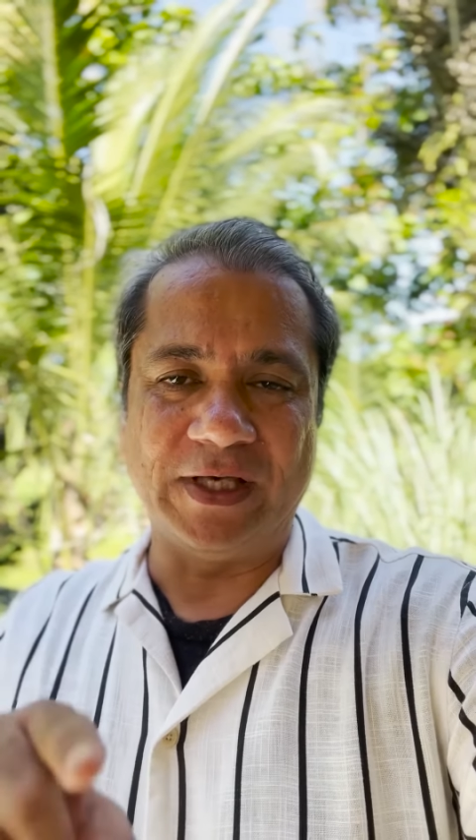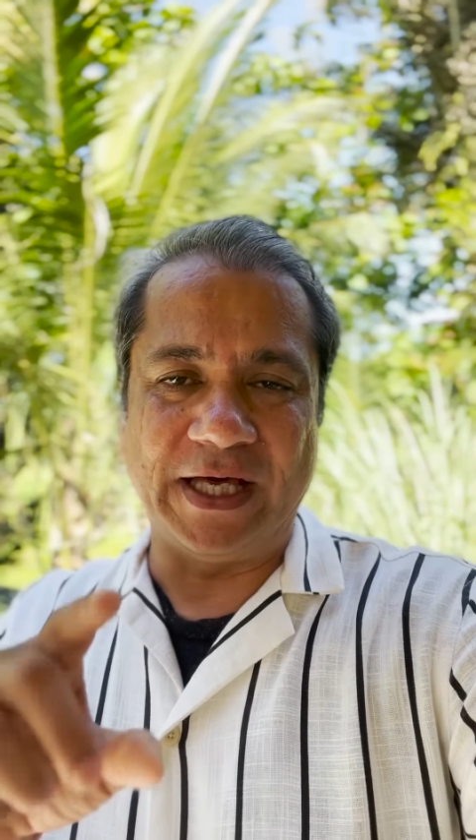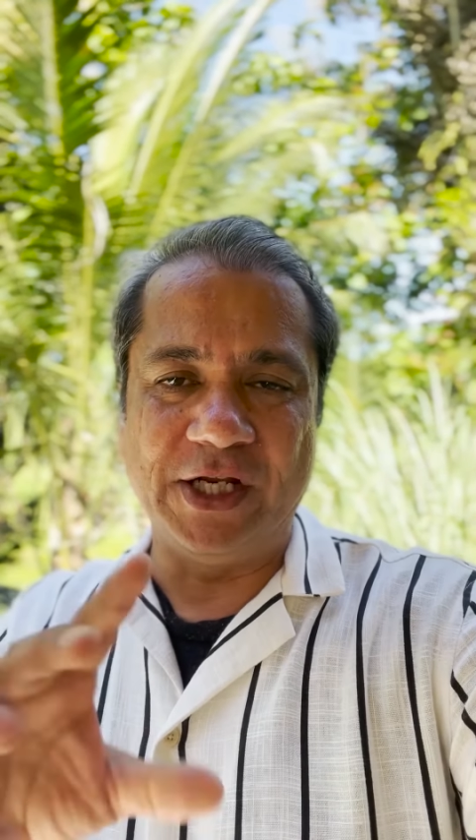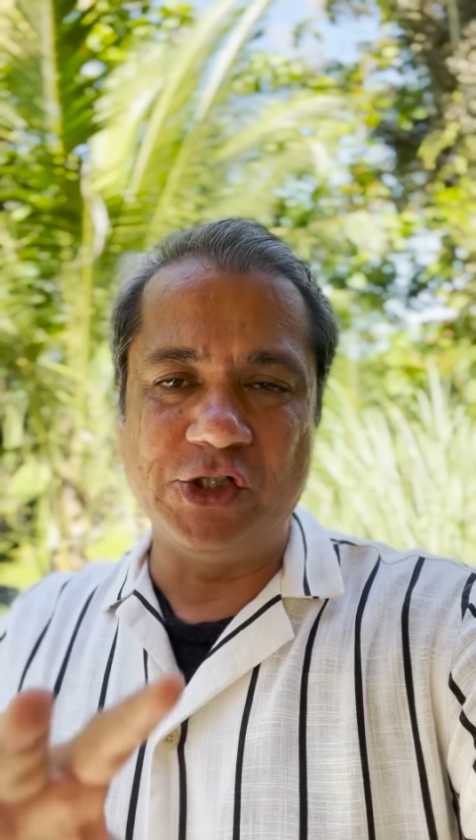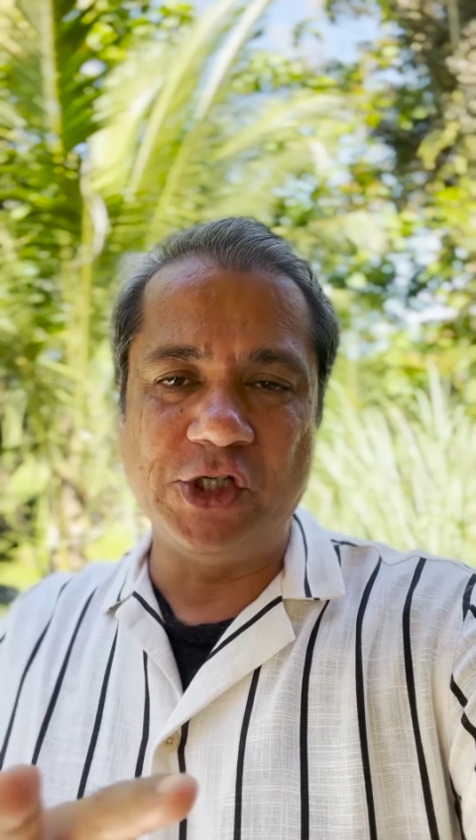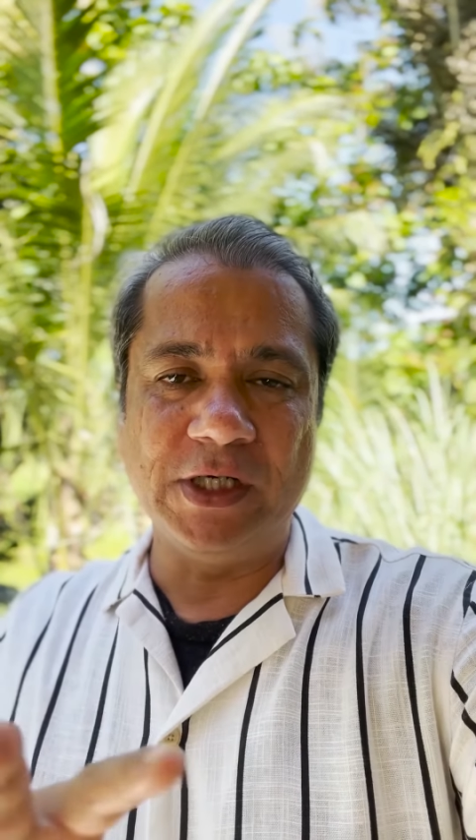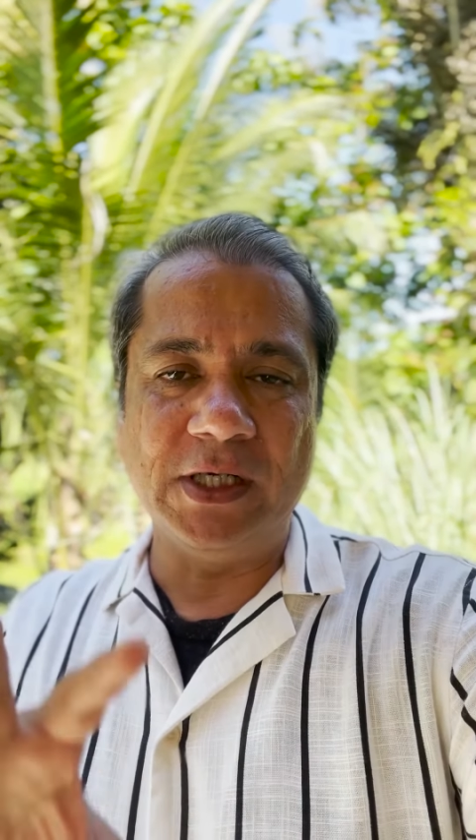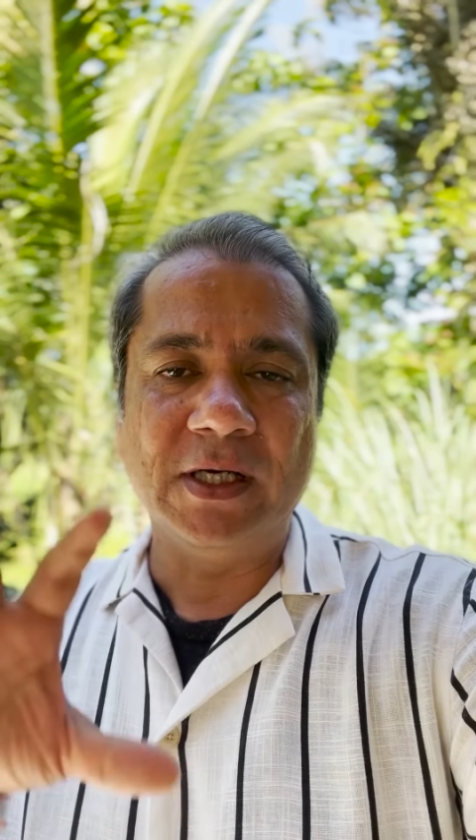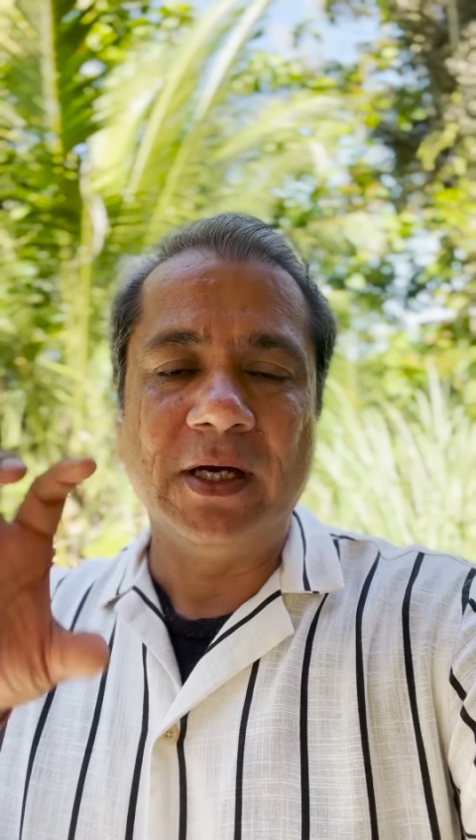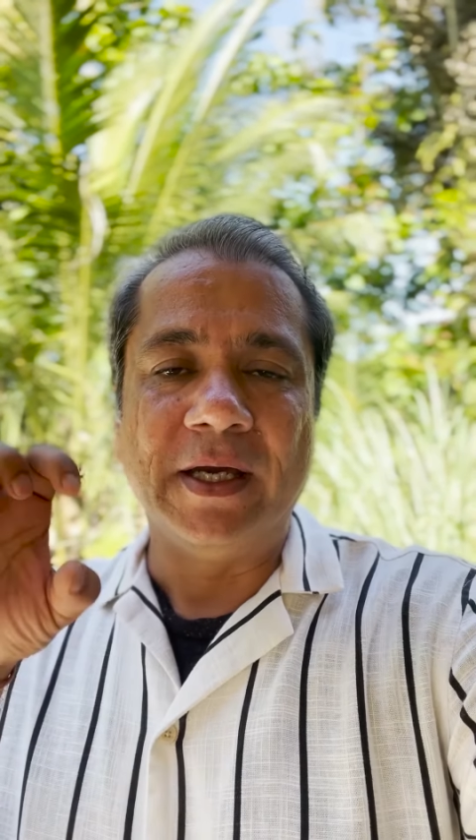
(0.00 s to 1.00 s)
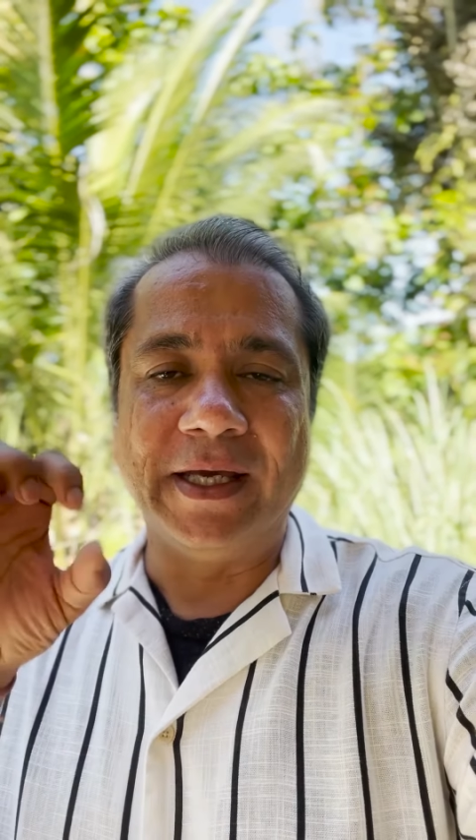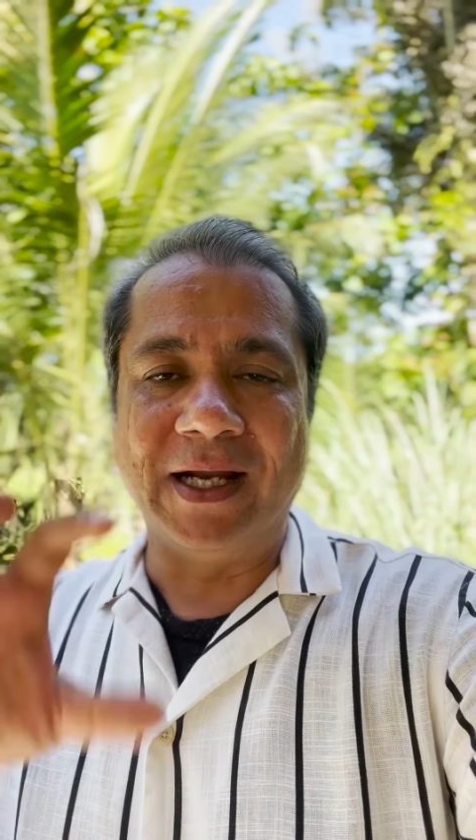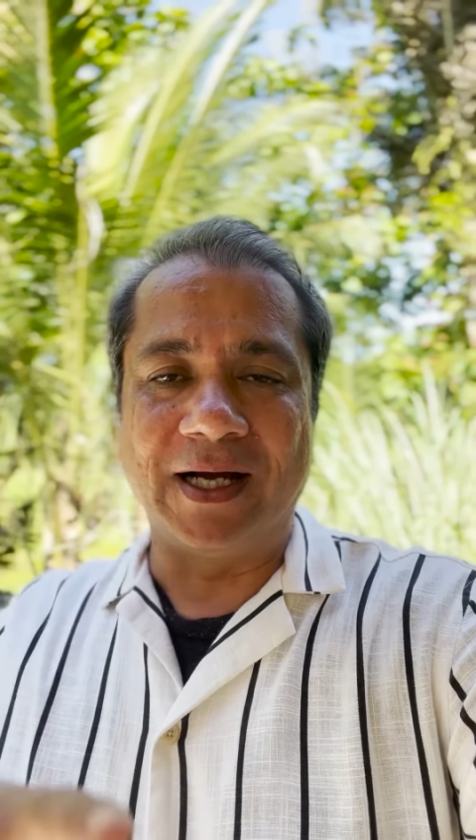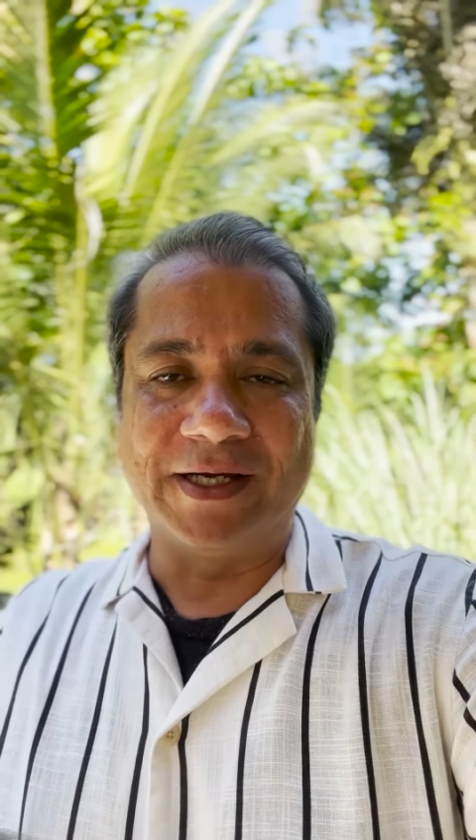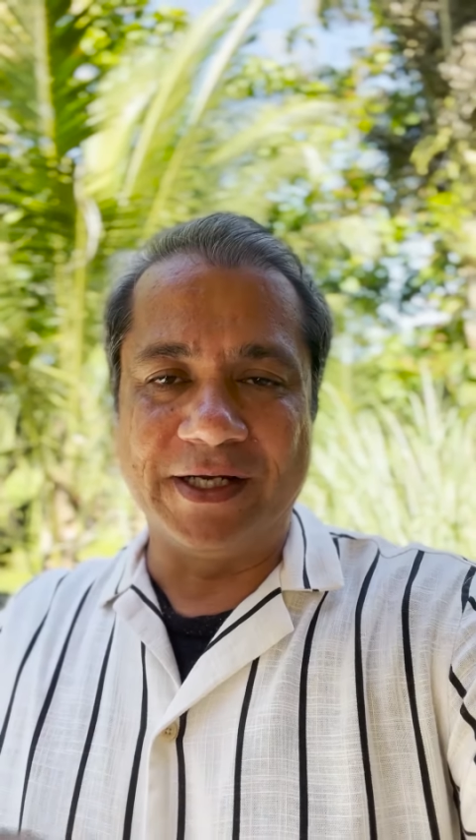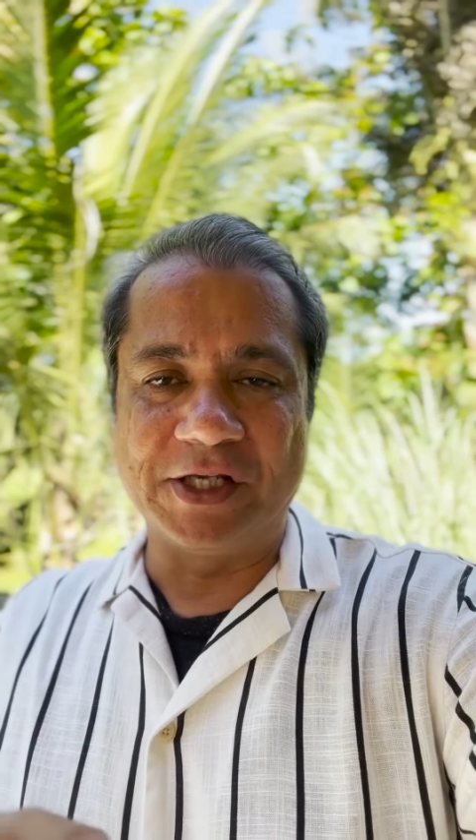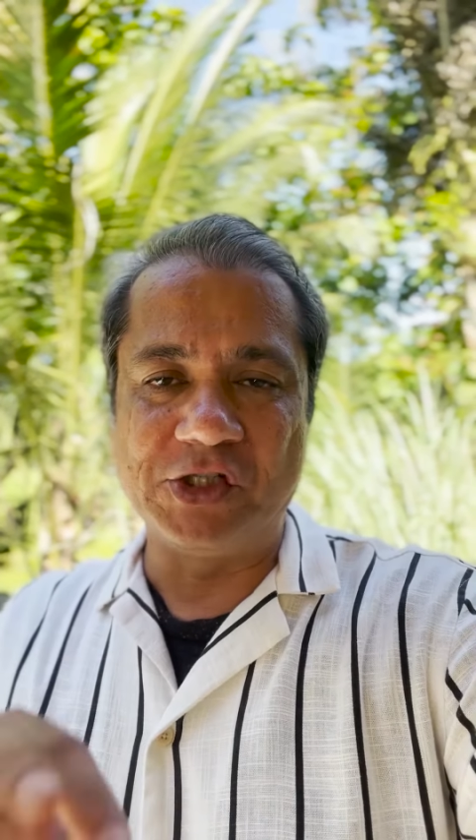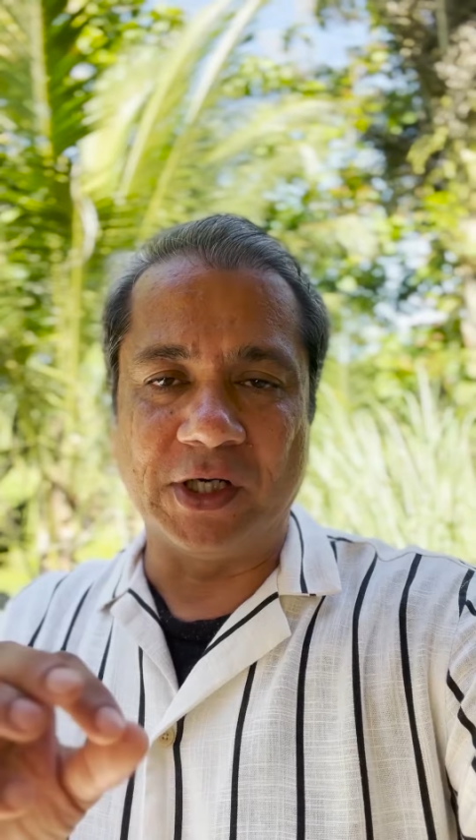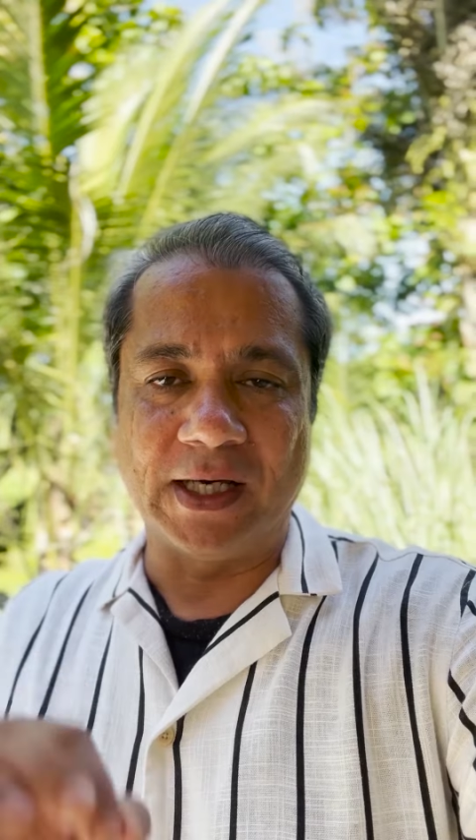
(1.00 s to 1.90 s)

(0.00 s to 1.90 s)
energy in architecture,